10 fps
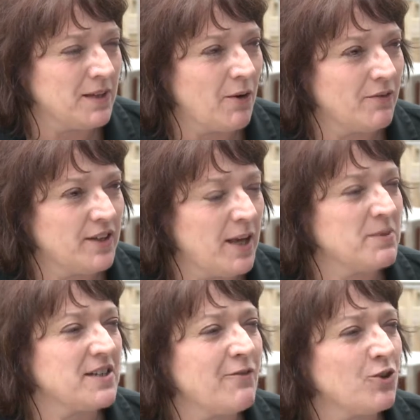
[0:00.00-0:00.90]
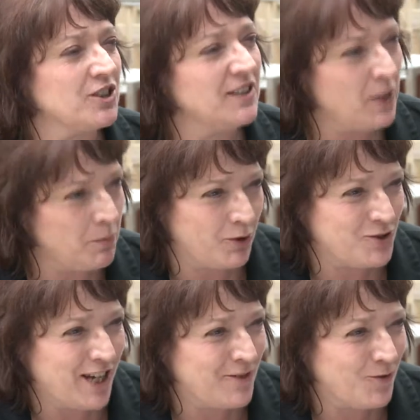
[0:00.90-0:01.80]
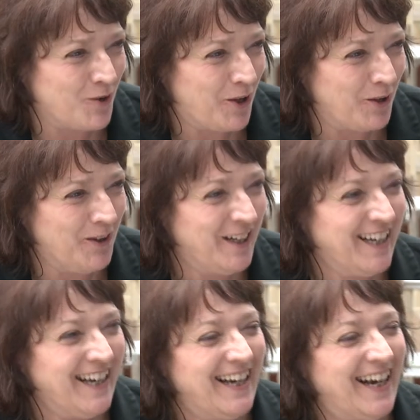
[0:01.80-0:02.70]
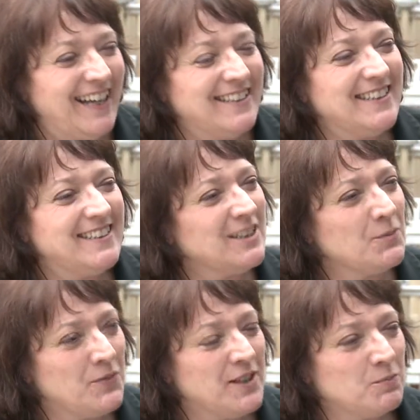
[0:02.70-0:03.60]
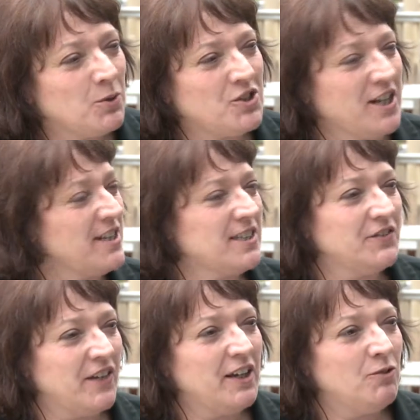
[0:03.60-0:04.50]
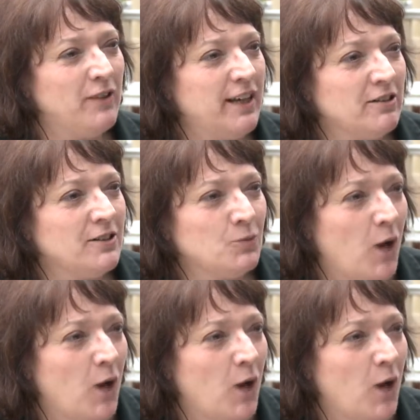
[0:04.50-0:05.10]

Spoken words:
now every year, but I've got another project for you. And this project is a very real